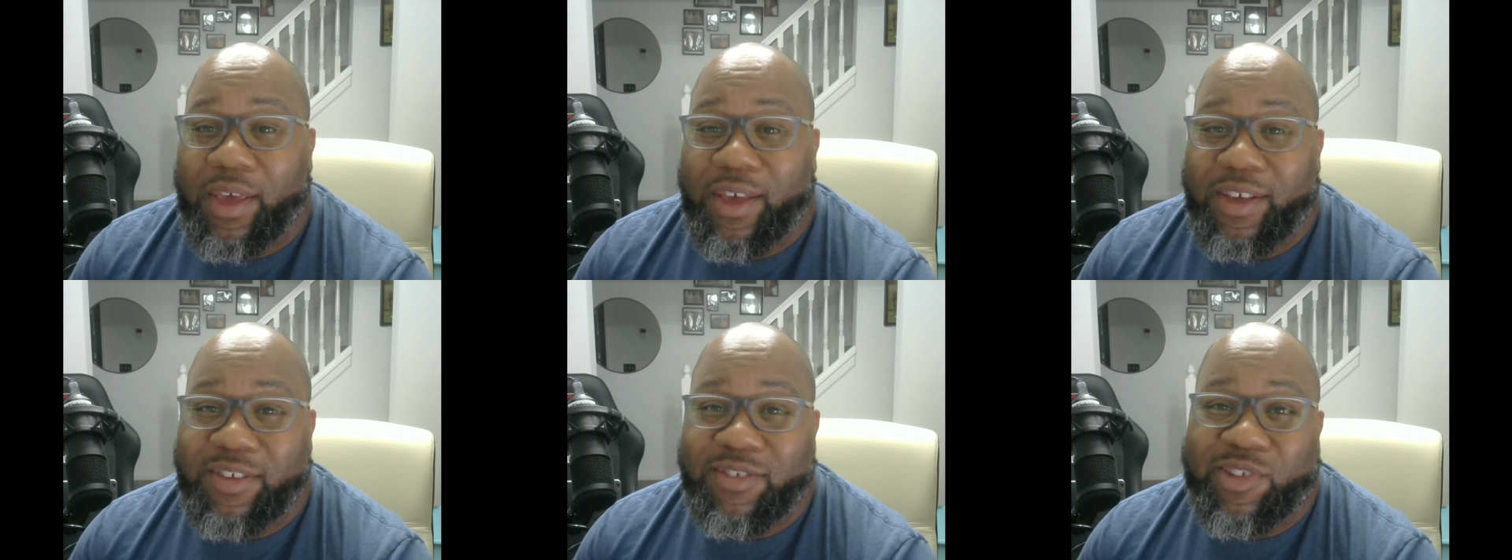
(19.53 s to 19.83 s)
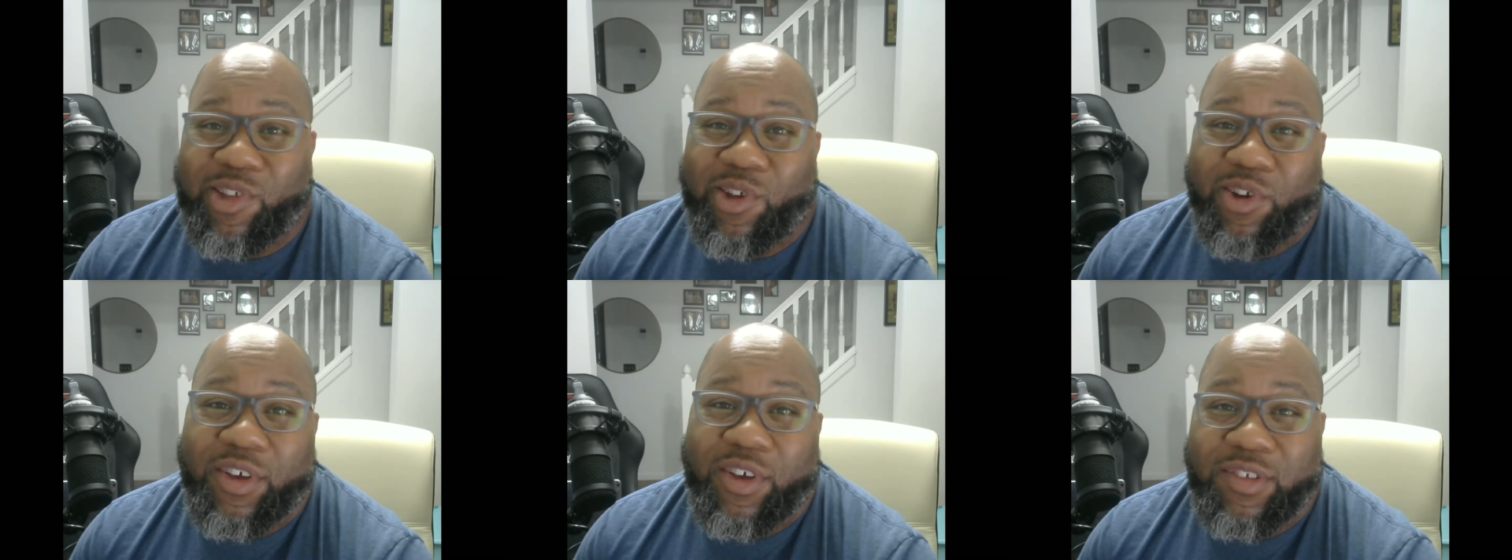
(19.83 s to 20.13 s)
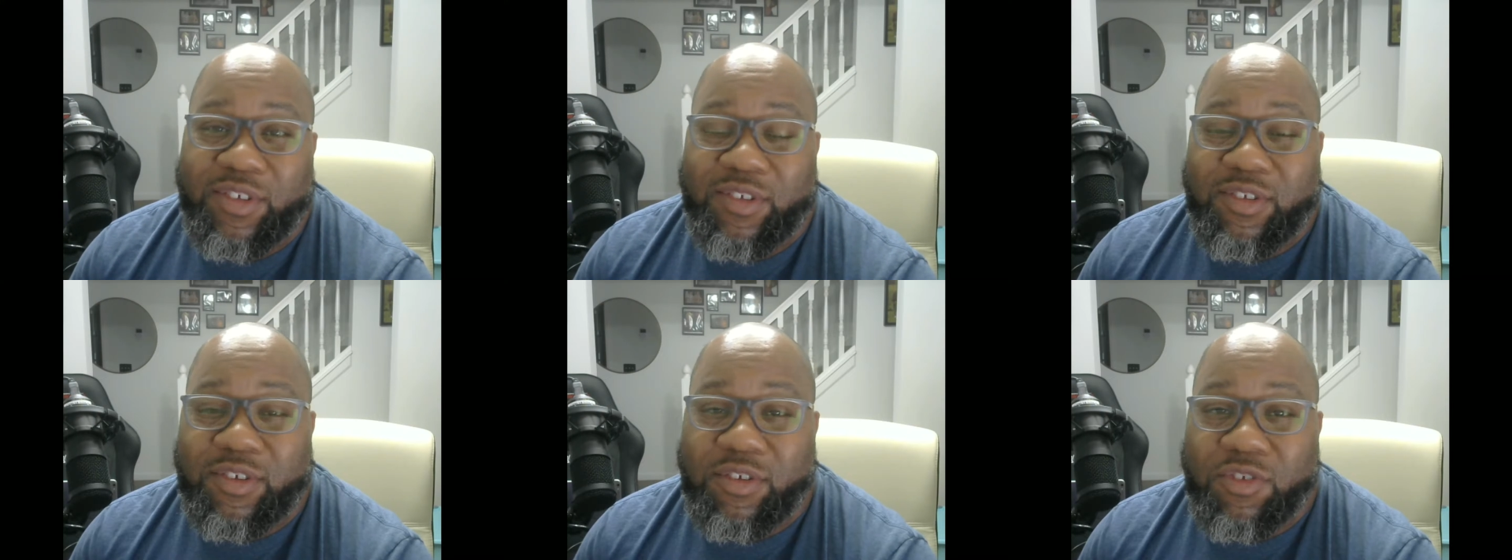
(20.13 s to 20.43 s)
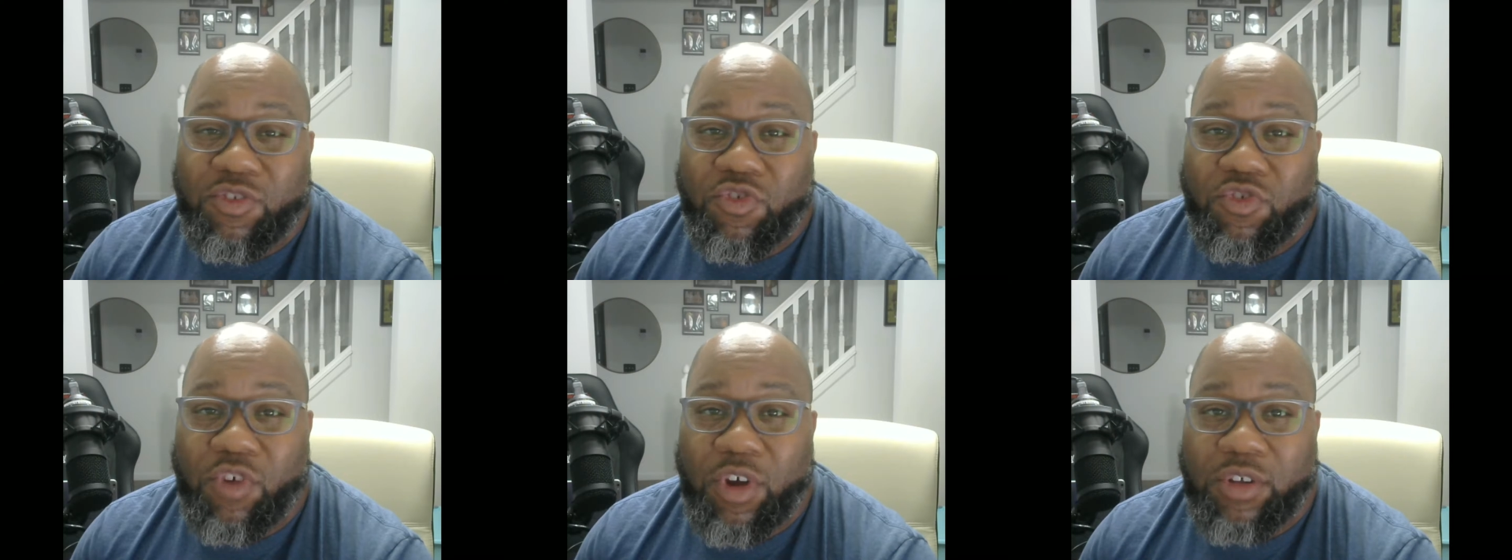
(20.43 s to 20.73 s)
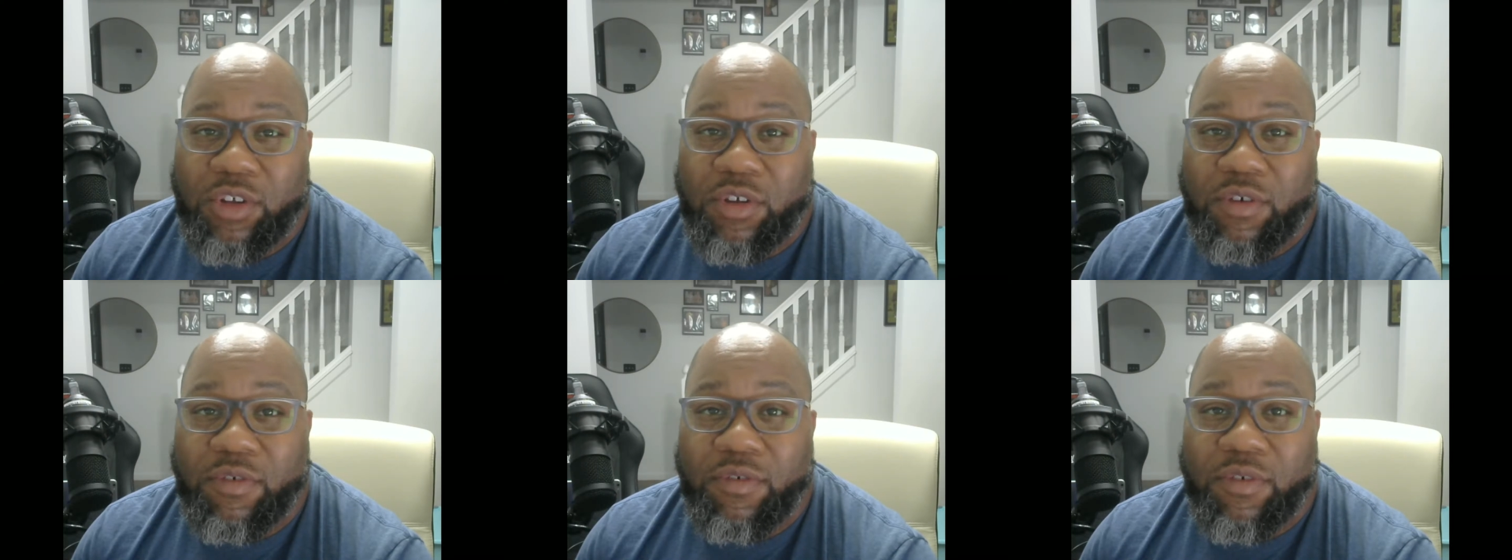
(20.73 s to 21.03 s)
as long as it's
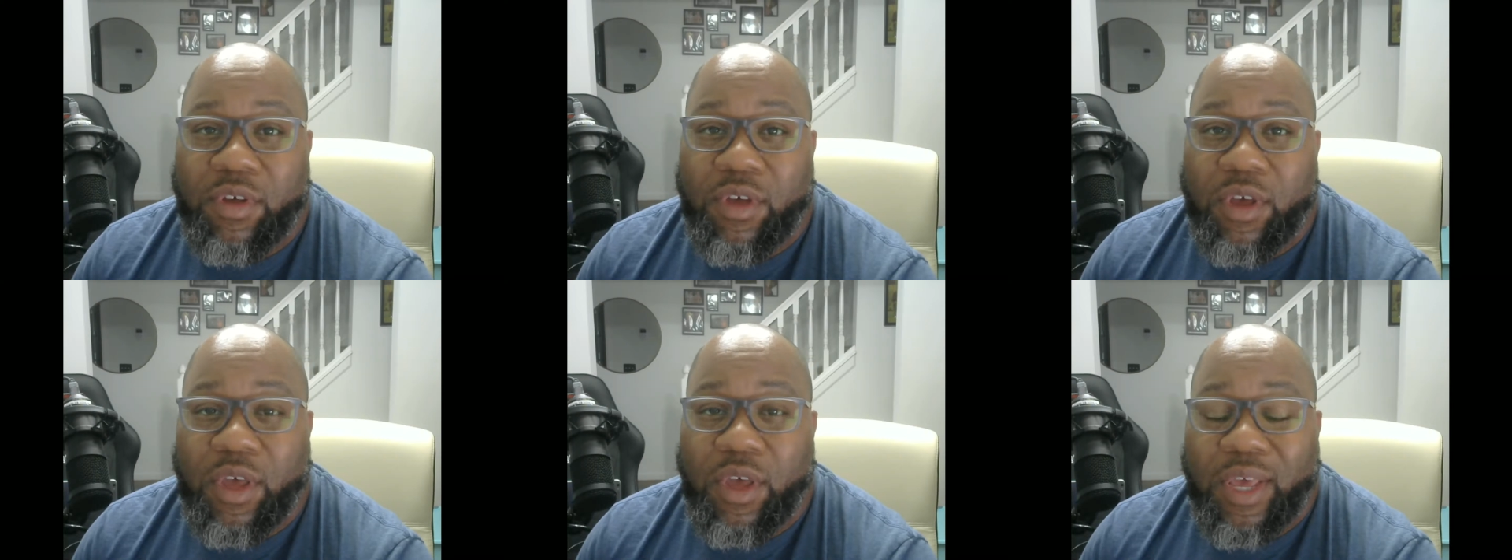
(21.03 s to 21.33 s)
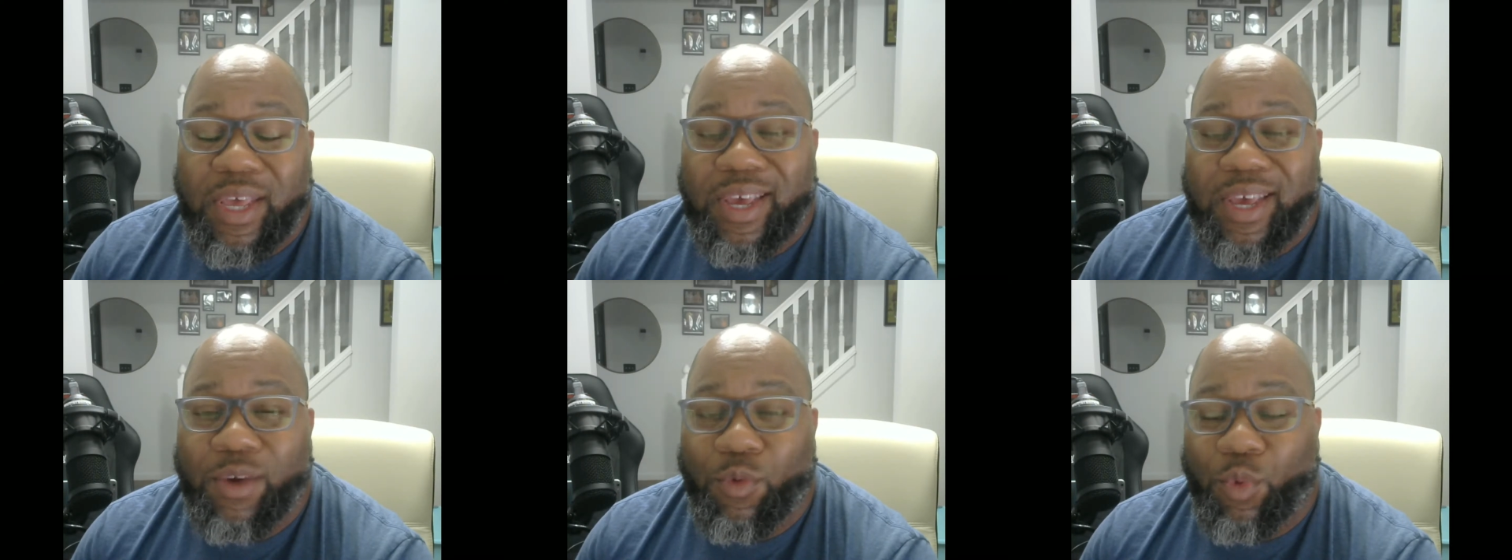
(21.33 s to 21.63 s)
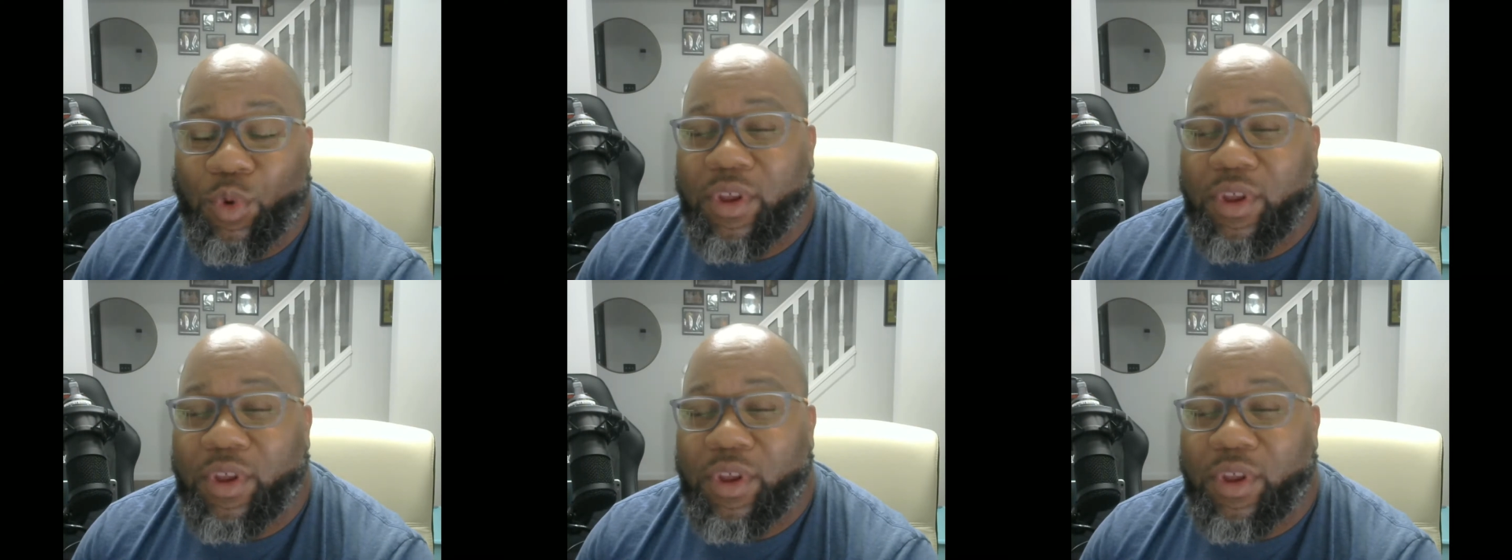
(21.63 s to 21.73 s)
constructive. And